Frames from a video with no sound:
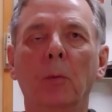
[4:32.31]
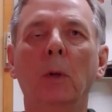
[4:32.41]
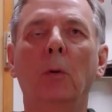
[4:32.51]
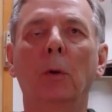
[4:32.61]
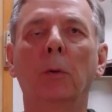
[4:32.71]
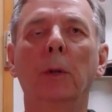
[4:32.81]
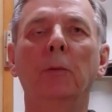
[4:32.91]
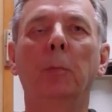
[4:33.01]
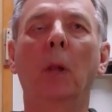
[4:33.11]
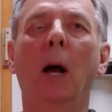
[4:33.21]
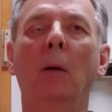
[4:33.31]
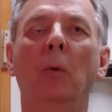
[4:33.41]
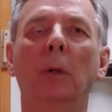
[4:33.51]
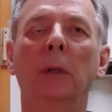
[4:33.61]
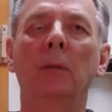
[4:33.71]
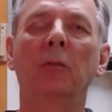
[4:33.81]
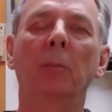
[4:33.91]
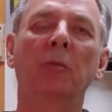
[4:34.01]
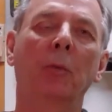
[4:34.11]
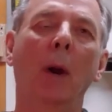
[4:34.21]
3/4 inch plywood and
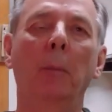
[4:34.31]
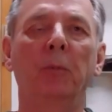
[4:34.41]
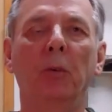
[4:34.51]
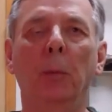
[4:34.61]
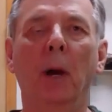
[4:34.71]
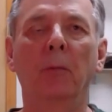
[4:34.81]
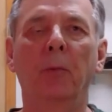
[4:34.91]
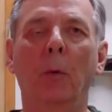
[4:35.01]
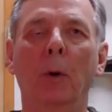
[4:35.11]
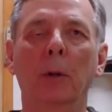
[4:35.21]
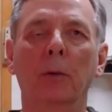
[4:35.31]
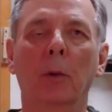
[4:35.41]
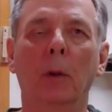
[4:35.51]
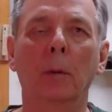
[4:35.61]
some scrap 2x4s.